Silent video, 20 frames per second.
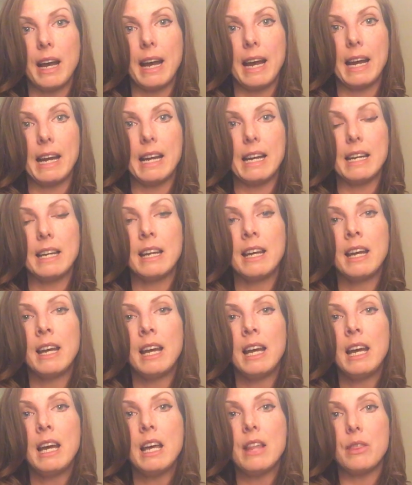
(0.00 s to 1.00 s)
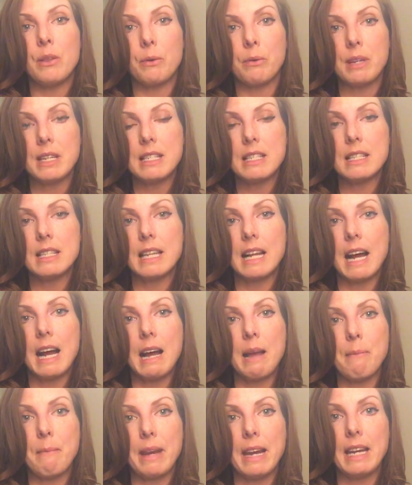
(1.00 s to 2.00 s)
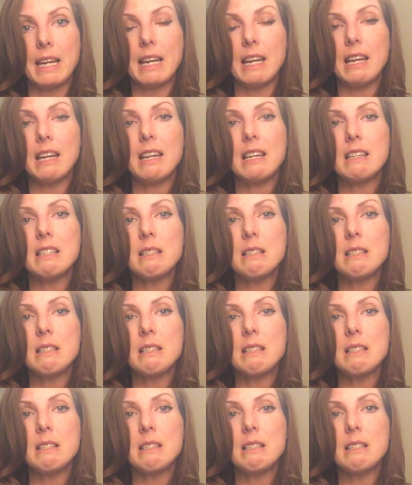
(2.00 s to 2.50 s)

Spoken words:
And the reason that I made it